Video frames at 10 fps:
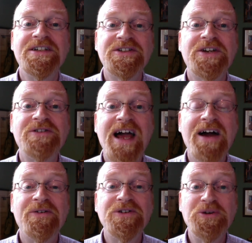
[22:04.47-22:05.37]
So
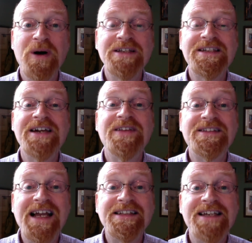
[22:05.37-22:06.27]
now you might say
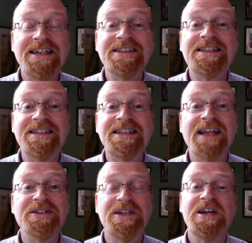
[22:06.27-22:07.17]
that Dante's
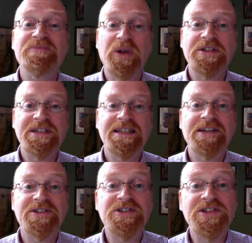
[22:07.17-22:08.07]
descent, because he's
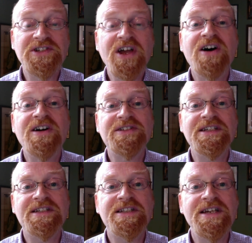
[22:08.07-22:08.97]
had to discard
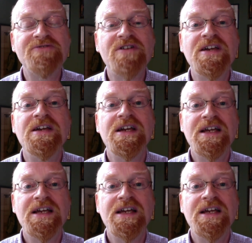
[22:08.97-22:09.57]
his theory,